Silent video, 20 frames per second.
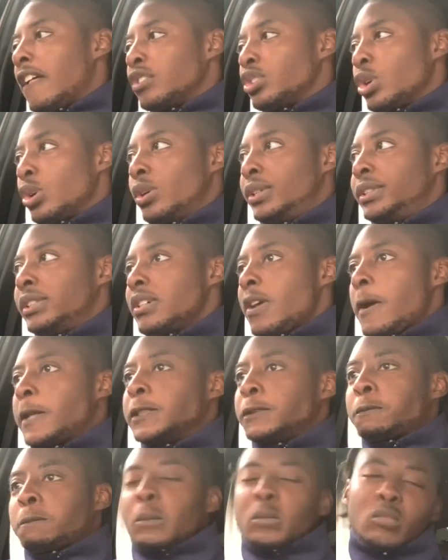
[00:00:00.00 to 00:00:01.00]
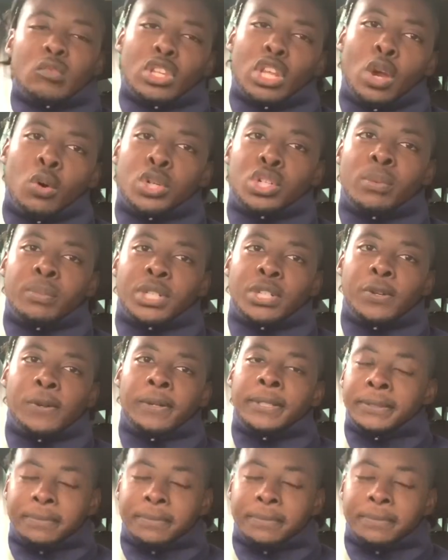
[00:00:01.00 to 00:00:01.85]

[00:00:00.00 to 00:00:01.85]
So what do you want me to do?